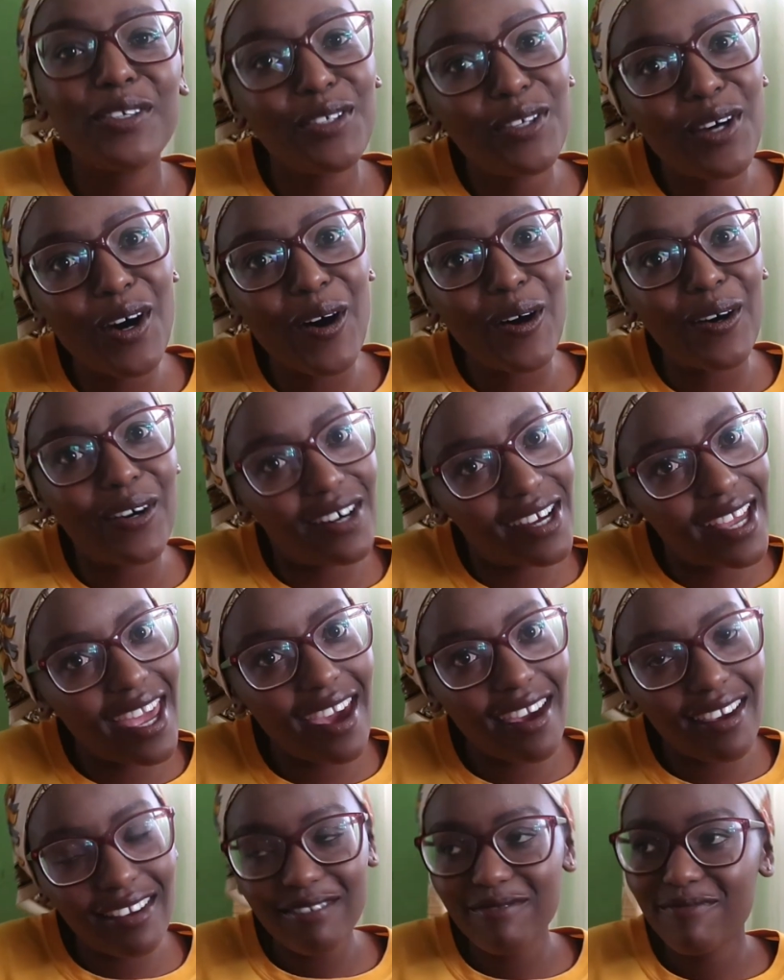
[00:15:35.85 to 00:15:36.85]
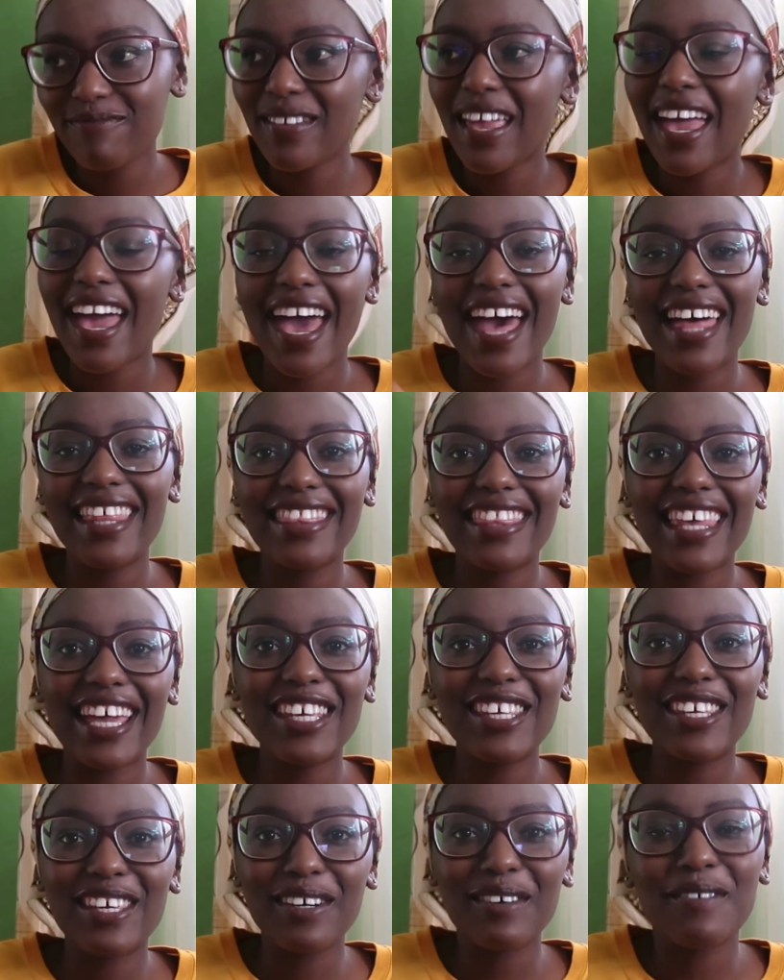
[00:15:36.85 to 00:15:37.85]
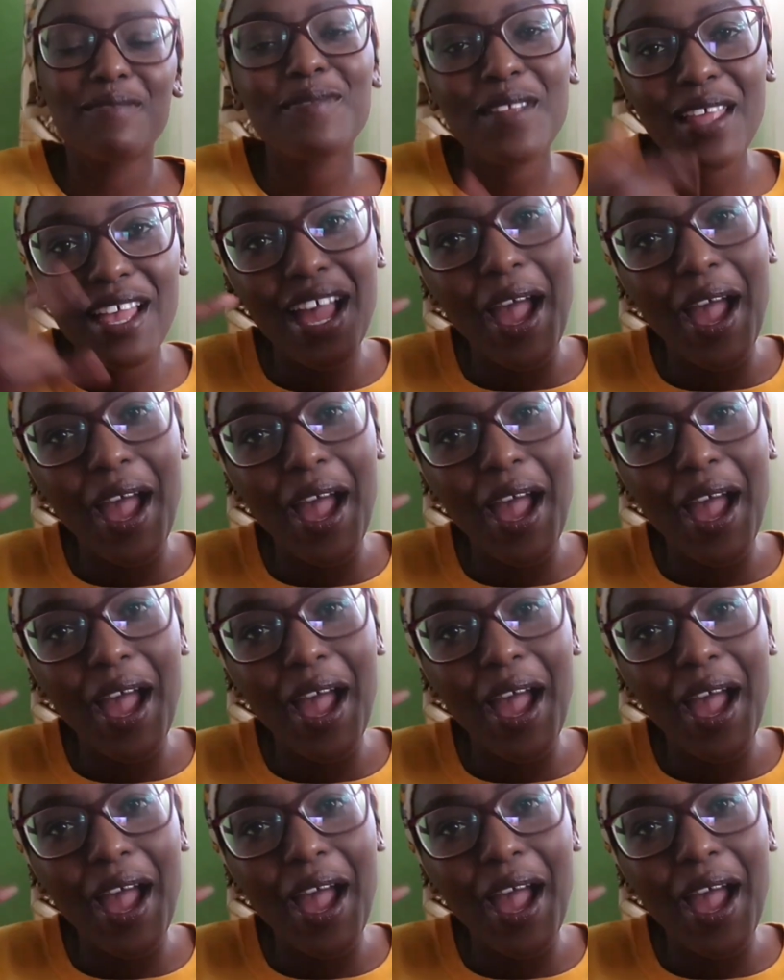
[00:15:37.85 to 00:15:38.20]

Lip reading: you know, okay? And thank you.